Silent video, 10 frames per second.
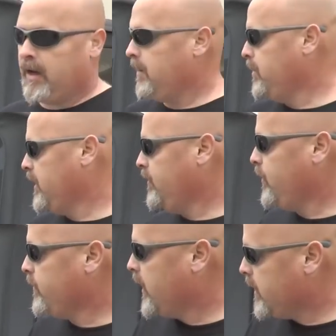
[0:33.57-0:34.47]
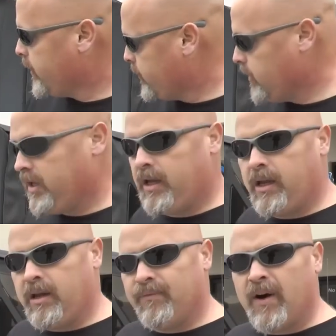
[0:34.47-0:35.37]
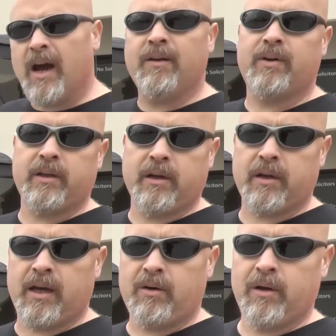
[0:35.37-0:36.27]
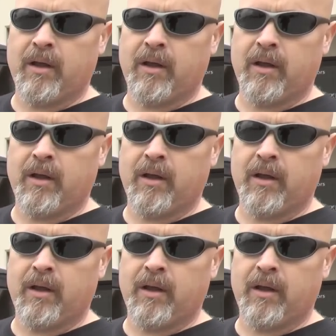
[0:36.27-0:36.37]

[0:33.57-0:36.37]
I believe we've got a 35 on here now.